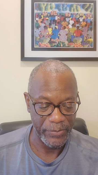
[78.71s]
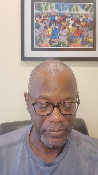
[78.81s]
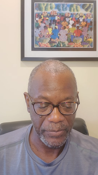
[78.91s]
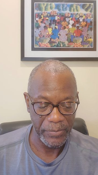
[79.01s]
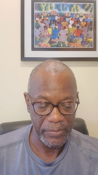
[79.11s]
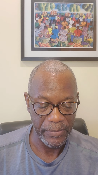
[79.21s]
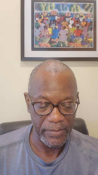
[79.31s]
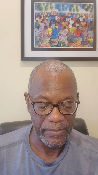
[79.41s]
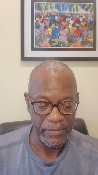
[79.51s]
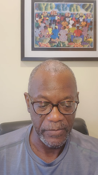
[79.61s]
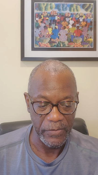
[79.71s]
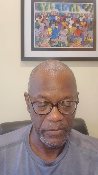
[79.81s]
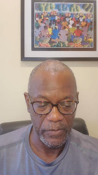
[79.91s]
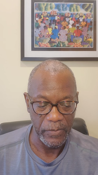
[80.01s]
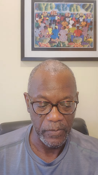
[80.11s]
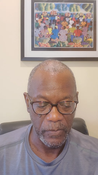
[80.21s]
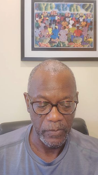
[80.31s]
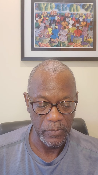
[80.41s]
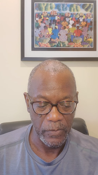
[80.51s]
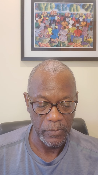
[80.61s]

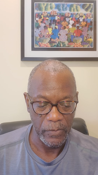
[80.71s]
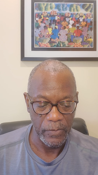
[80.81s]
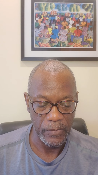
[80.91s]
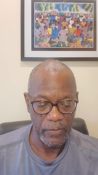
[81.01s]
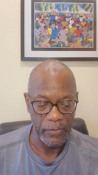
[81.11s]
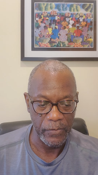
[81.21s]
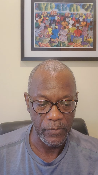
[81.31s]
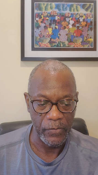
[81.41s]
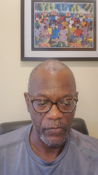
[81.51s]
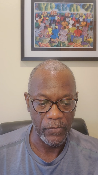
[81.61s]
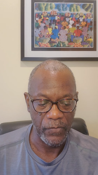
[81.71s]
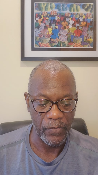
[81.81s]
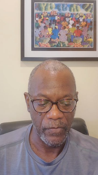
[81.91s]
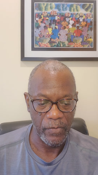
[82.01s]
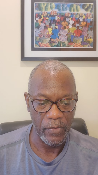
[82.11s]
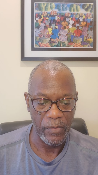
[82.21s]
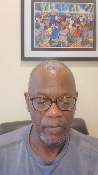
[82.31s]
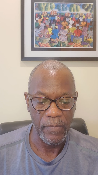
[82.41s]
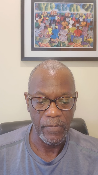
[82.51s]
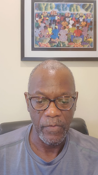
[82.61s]

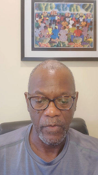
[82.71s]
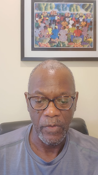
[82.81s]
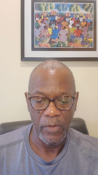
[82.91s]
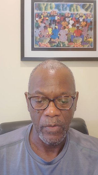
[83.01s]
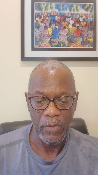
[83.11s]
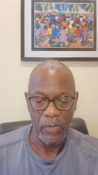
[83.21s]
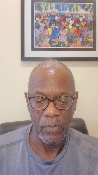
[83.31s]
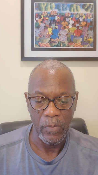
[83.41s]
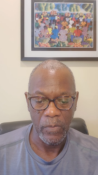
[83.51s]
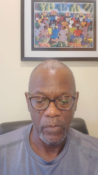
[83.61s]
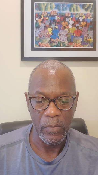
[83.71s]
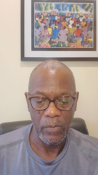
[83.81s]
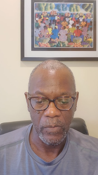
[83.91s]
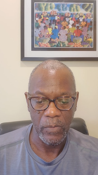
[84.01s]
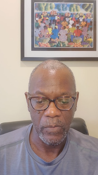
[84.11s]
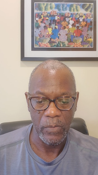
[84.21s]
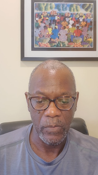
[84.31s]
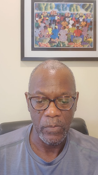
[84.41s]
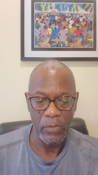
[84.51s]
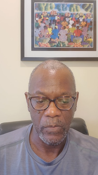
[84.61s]

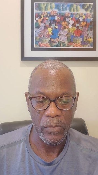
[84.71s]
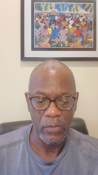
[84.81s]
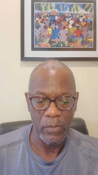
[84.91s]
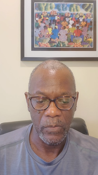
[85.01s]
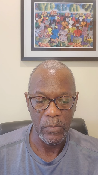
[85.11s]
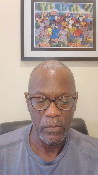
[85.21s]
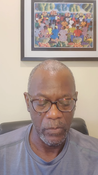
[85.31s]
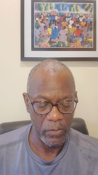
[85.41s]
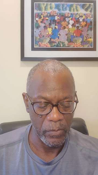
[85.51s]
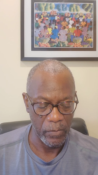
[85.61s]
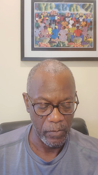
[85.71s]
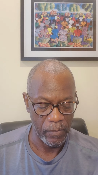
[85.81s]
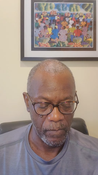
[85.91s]
(no one is talking)